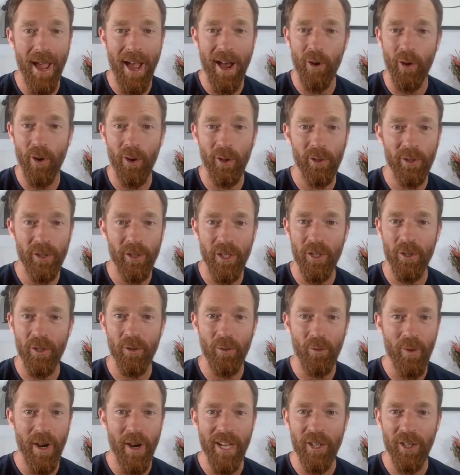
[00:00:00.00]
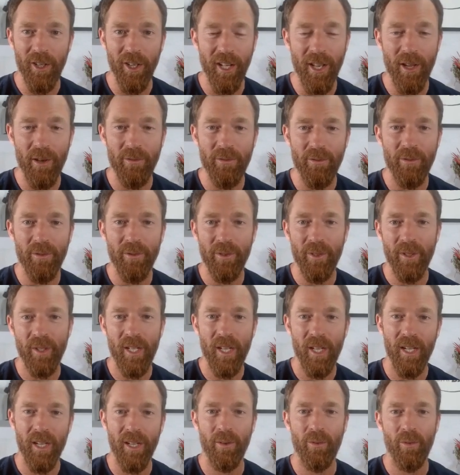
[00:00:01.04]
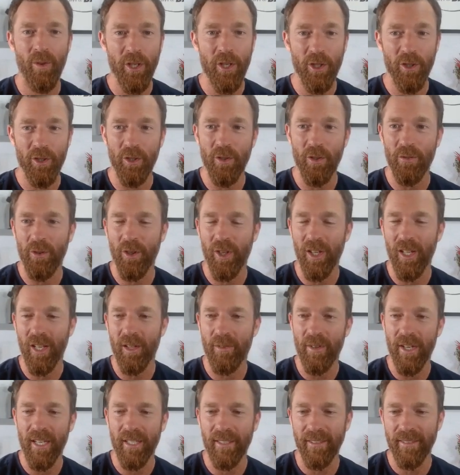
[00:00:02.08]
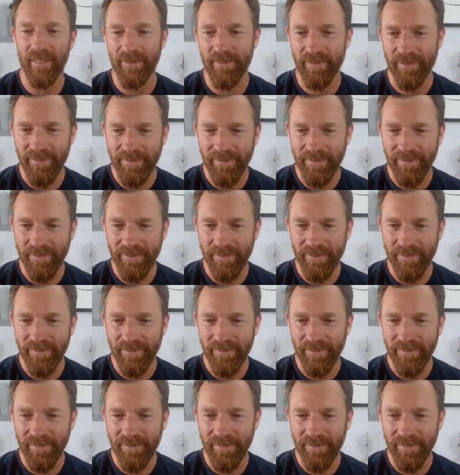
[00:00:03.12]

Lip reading: How old are you? Where do you live? What do you do for a living?